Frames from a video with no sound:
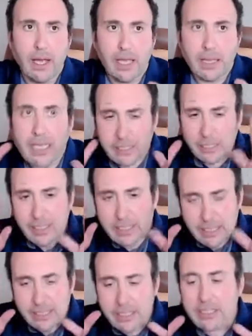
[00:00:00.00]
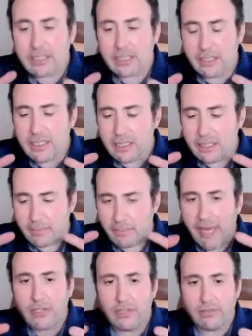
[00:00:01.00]
Let's let it's this is a, this is
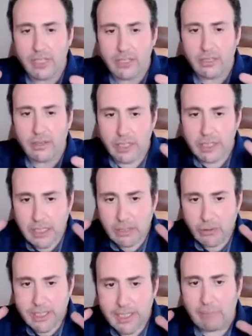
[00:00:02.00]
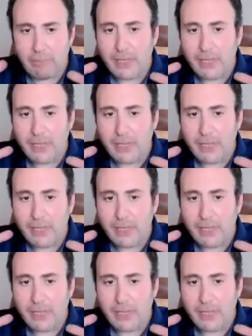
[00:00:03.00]
Microsoft is a, is a good example.